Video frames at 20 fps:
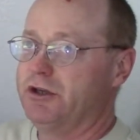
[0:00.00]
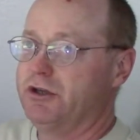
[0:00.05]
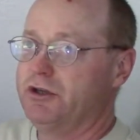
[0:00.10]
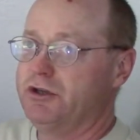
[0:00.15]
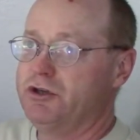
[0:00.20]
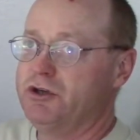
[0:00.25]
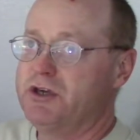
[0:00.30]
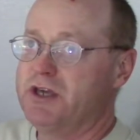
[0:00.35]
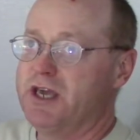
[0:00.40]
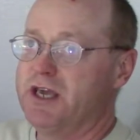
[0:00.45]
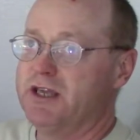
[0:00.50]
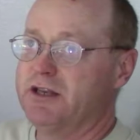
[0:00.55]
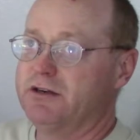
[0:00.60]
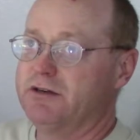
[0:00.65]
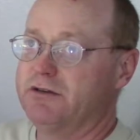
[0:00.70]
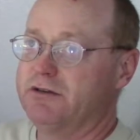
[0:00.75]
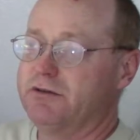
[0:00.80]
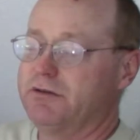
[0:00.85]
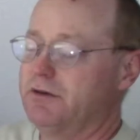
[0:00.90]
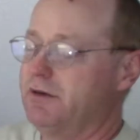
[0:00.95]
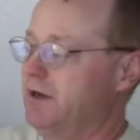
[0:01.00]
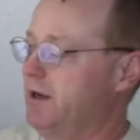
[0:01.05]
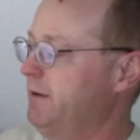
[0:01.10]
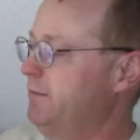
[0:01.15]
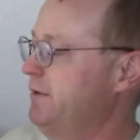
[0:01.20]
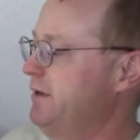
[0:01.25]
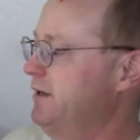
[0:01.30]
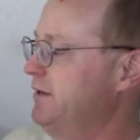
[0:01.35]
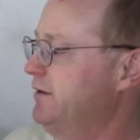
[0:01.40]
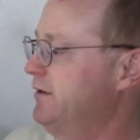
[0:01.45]
you can't, I
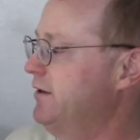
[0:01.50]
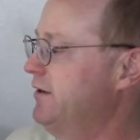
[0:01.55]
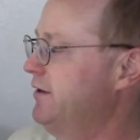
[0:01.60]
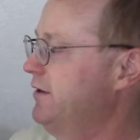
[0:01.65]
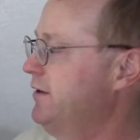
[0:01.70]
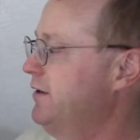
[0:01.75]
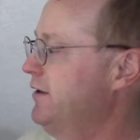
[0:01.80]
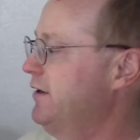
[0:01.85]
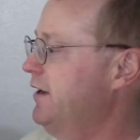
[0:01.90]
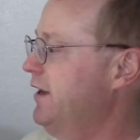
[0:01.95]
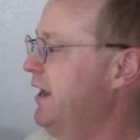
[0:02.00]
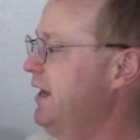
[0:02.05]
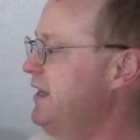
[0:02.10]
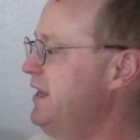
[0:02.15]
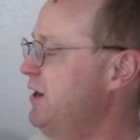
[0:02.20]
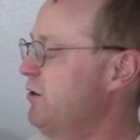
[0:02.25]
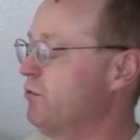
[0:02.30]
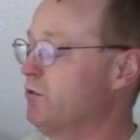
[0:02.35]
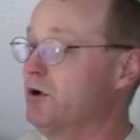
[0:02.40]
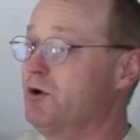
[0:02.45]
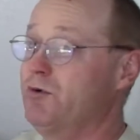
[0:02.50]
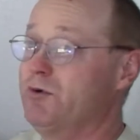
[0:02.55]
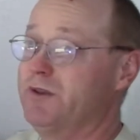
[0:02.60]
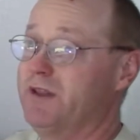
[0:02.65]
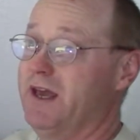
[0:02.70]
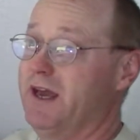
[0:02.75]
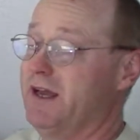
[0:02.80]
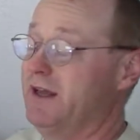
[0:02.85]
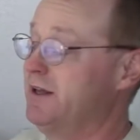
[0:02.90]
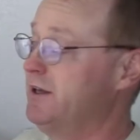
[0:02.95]
mean, I can't work with
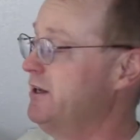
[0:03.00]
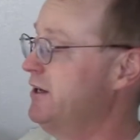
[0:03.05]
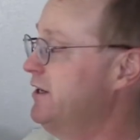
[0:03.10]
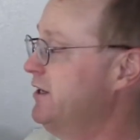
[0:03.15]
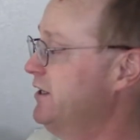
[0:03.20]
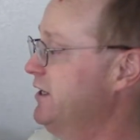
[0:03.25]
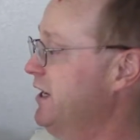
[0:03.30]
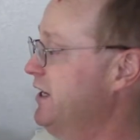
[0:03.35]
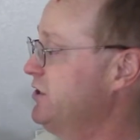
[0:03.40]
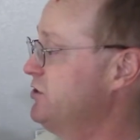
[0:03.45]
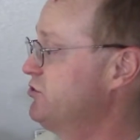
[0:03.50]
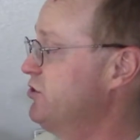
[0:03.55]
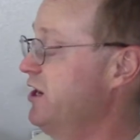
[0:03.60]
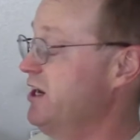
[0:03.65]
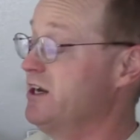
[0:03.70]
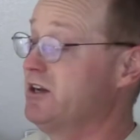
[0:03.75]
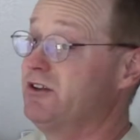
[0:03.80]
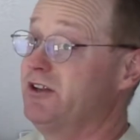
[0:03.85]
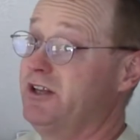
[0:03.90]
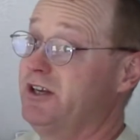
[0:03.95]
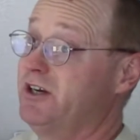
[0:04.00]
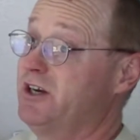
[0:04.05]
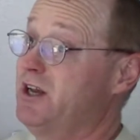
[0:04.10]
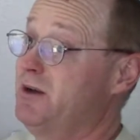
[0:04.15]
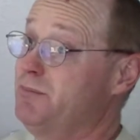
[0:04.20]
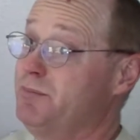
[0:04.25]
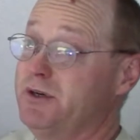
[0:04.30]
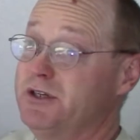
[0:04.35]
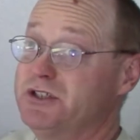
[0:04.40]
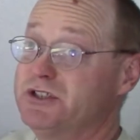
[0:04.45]
that. I can try and clean it
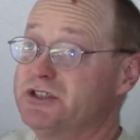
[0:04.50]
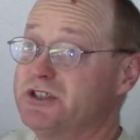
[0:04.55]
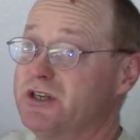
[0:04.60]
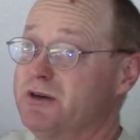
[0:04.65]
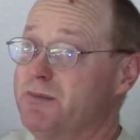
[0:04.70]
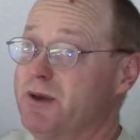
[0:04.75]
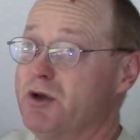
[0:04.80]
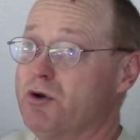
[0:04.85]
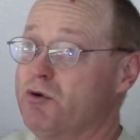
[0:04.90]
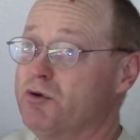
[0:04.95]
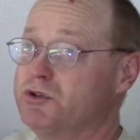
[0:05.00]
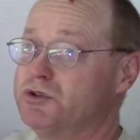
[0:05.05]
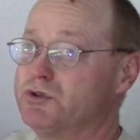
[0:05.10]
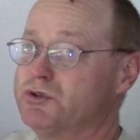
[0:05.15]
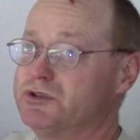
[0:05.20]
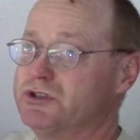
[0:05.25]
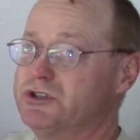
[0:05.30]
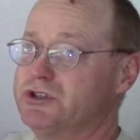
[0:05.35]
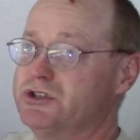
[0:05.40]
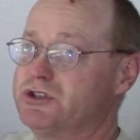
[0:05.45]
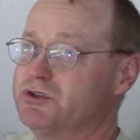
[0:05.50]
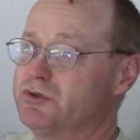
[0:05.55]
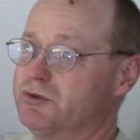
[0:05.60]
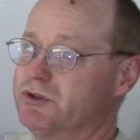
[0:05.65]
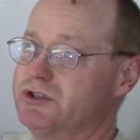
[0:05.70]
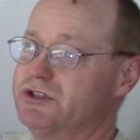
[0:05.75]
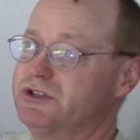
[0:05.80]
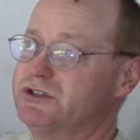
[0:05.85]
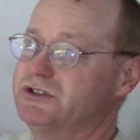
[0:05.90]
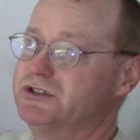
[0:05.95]
up, but it's just going to make all sorts of
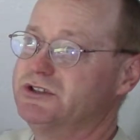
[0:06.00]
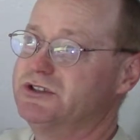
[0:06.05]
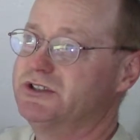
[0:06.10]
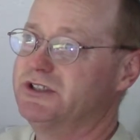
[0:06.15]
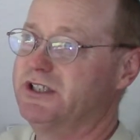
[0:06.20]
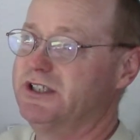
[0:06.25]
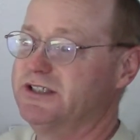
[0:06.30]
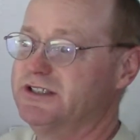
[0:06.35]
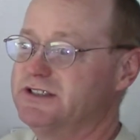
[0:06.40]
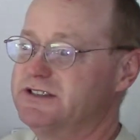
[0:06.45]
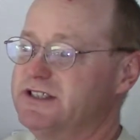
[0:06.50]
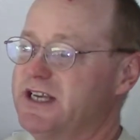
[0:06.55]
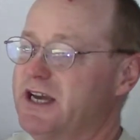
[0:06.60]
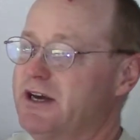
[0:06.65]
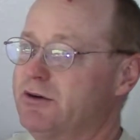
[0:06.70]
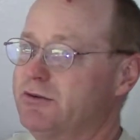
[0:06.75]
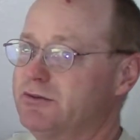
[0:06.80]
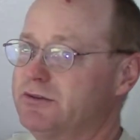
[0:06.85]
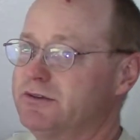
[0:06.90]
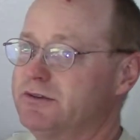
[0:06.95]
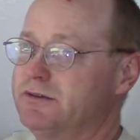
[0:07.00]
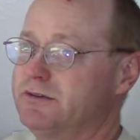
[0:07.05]
distortions in the sound.